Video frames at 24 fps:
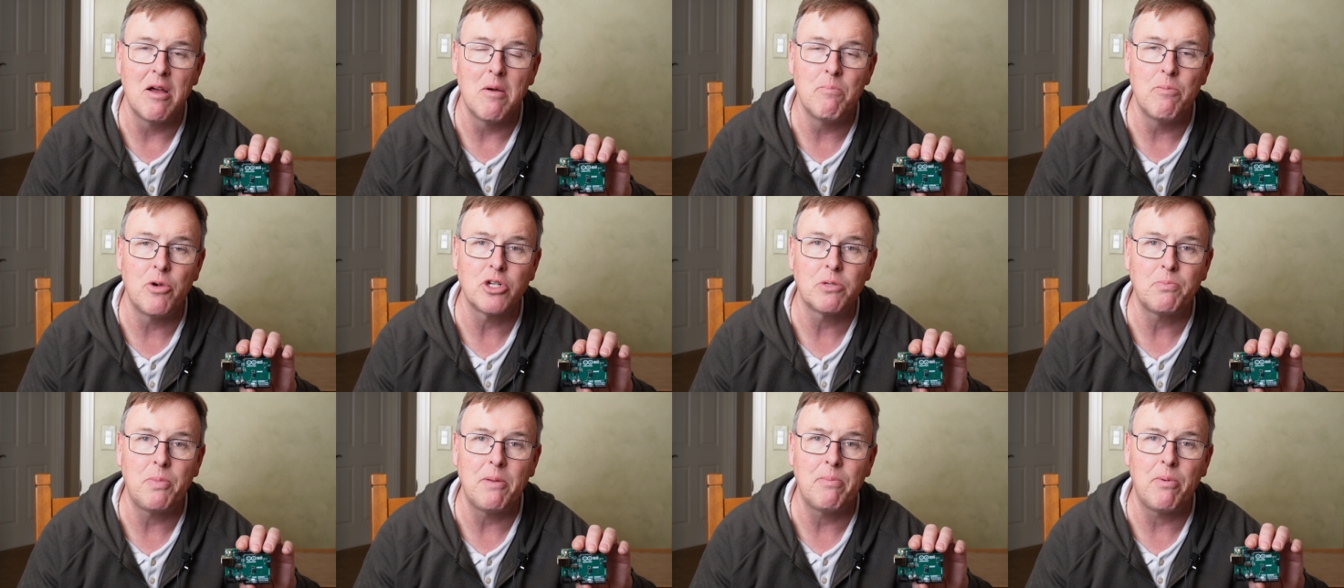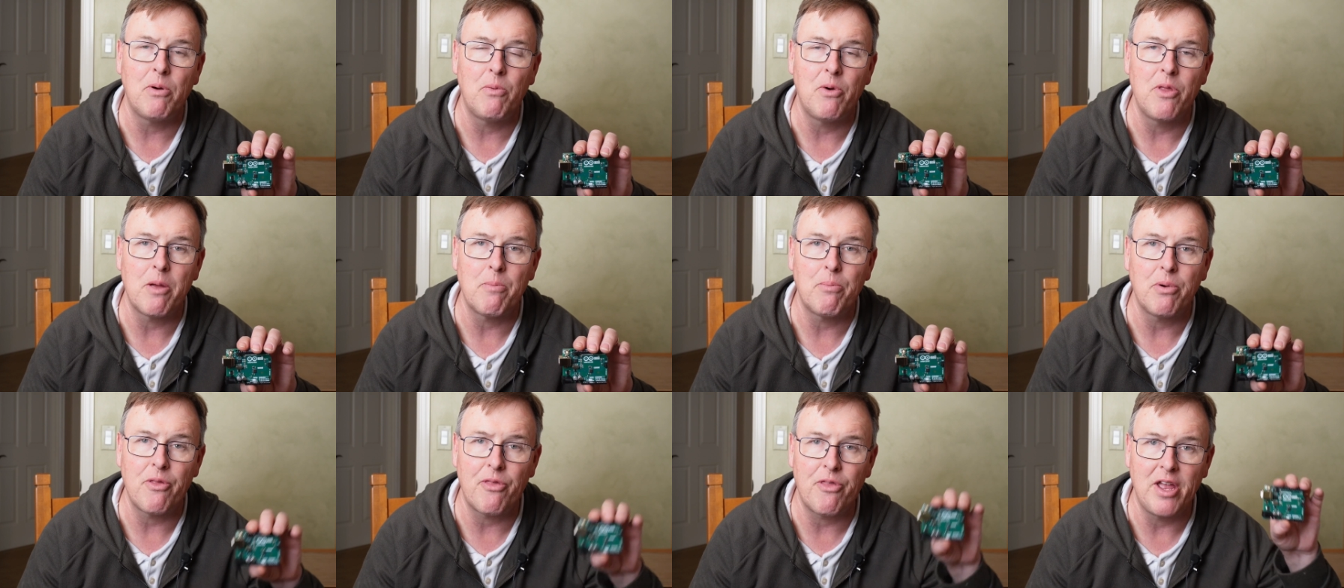Most people, when
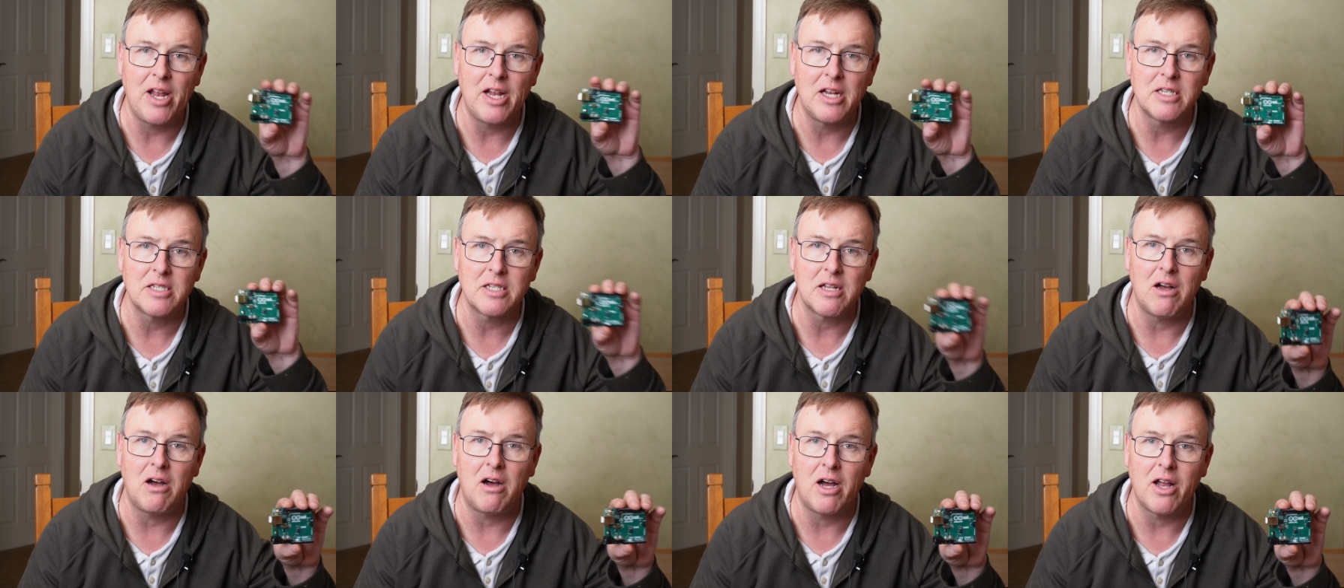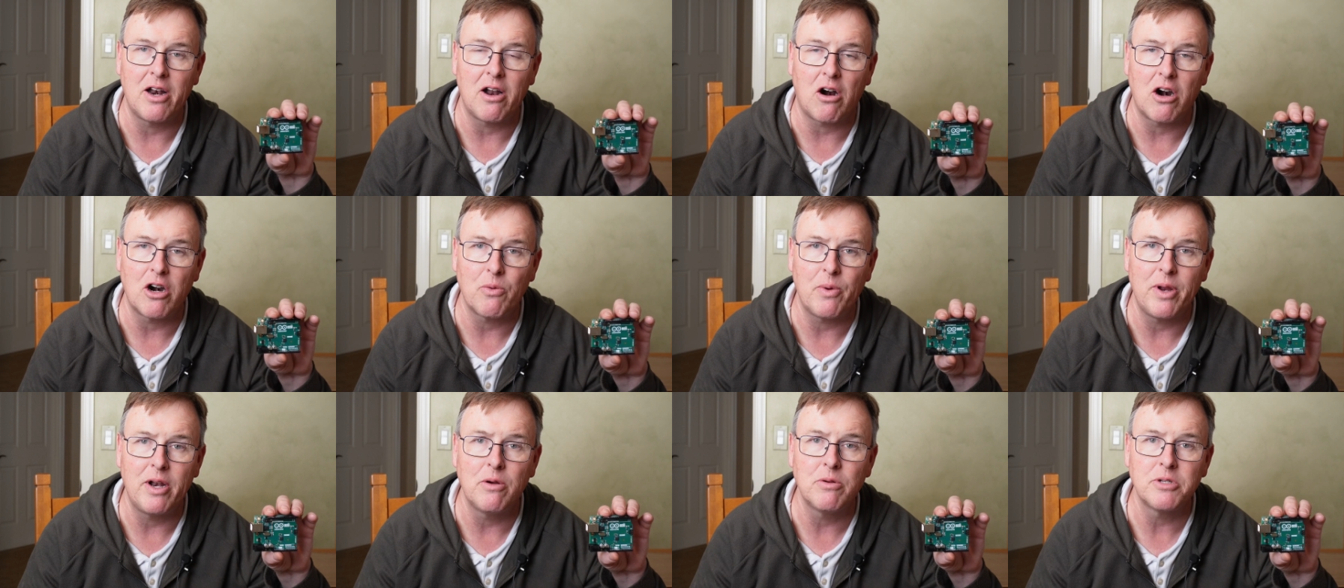they put things on
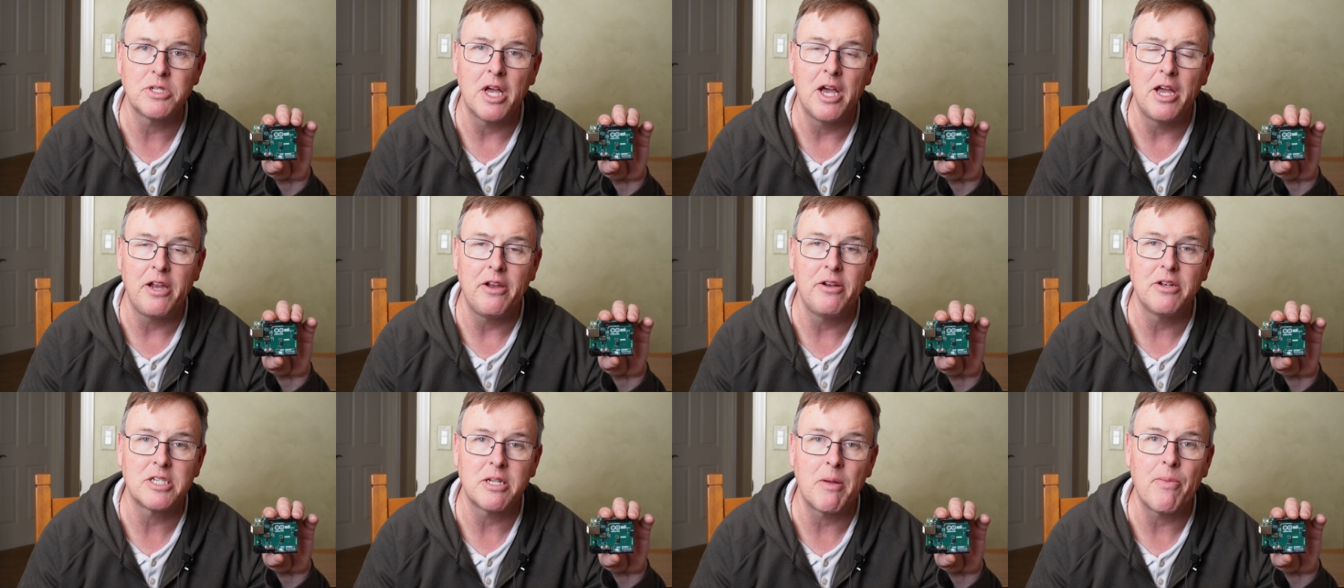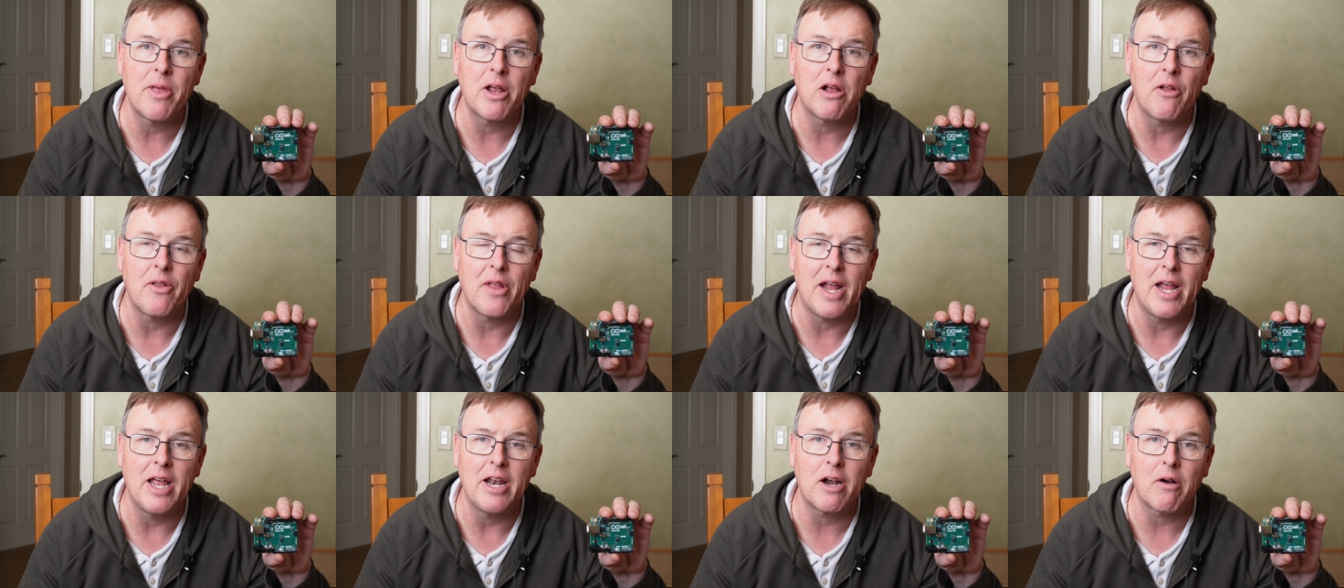Arduinos, use something
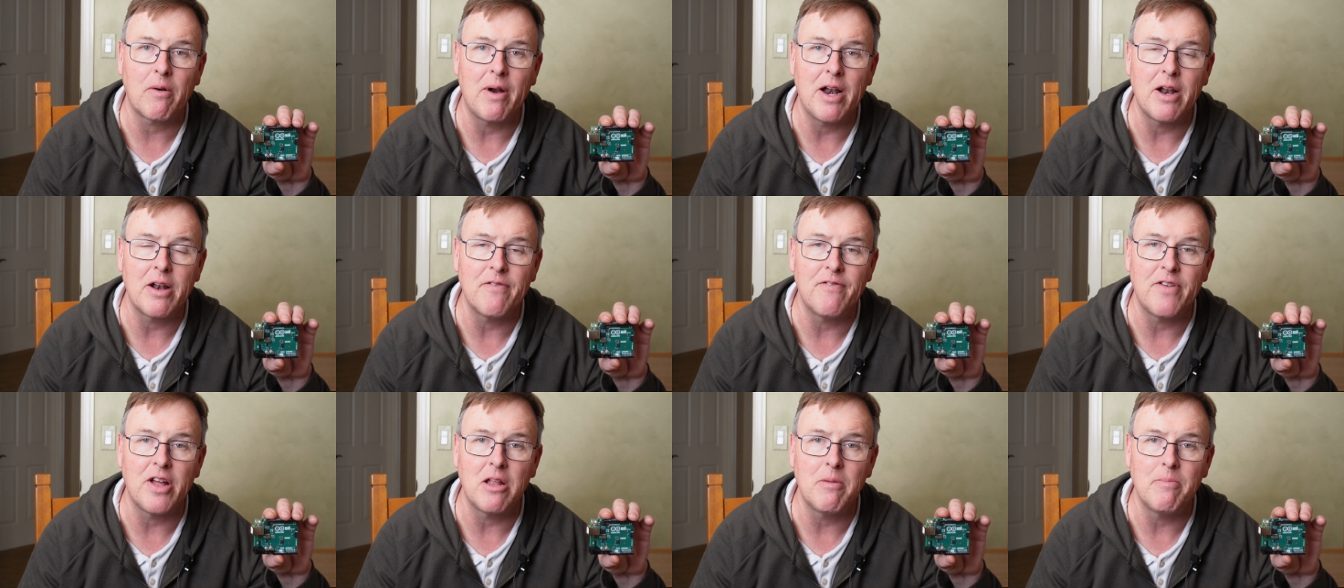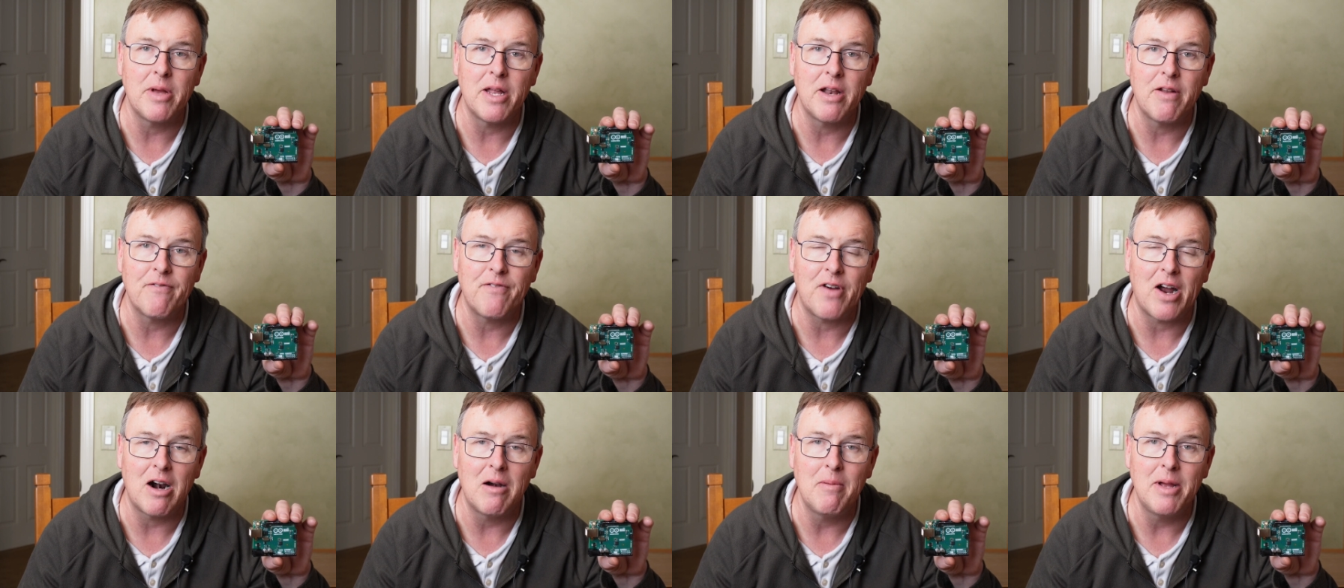called the integrated development
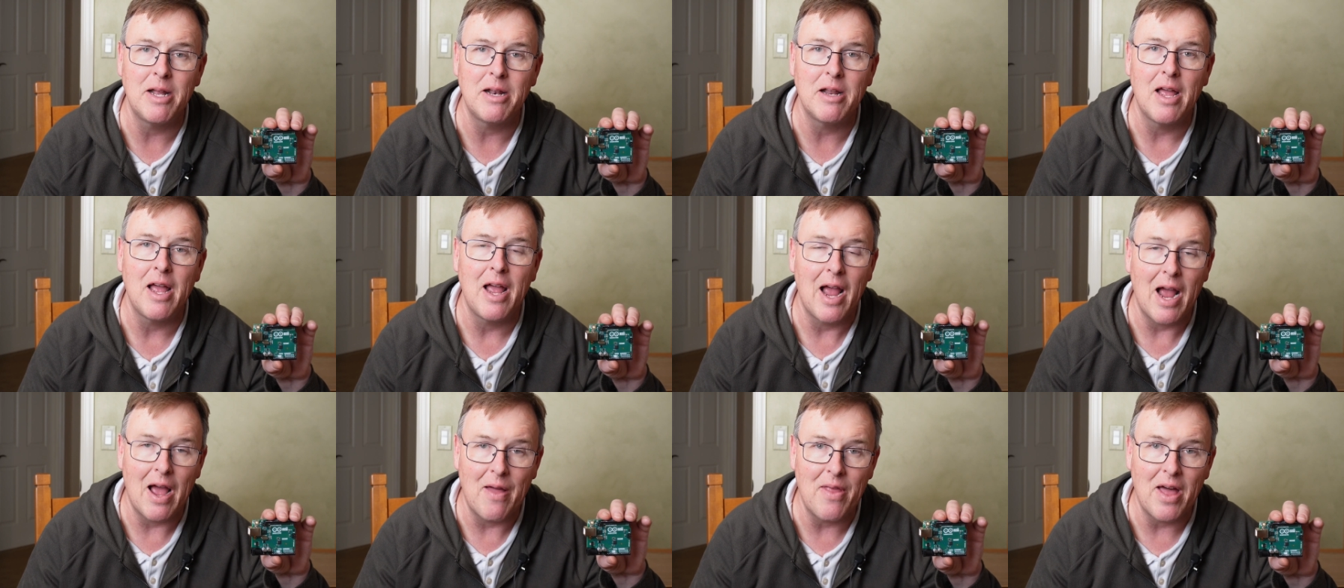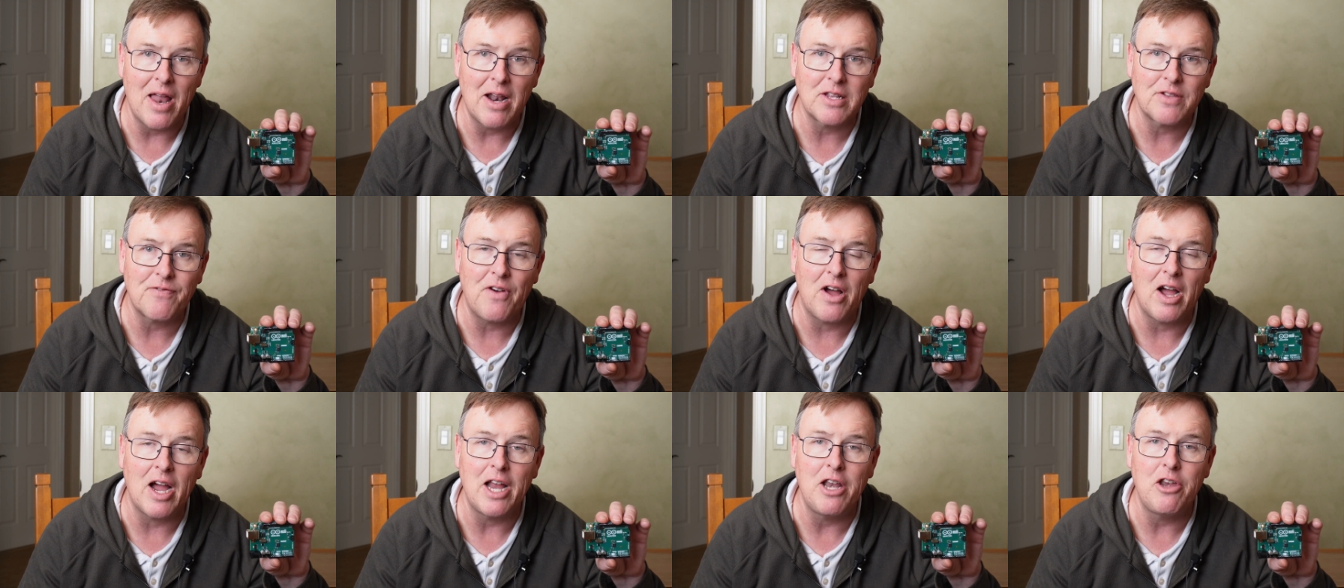environment, and that is
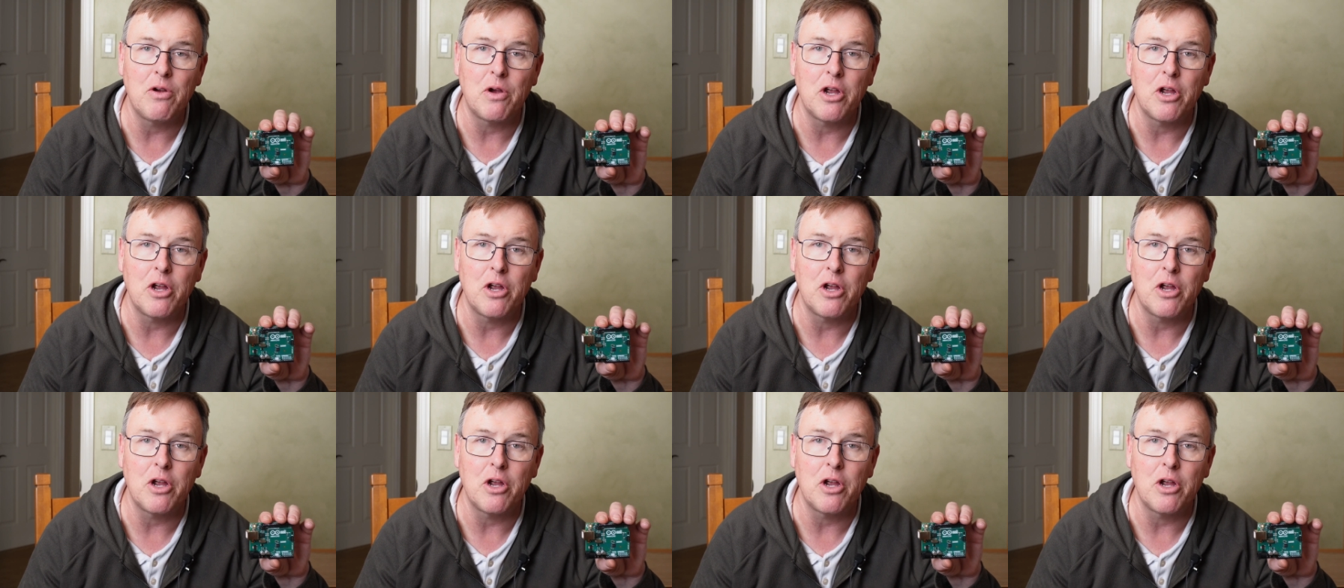fine.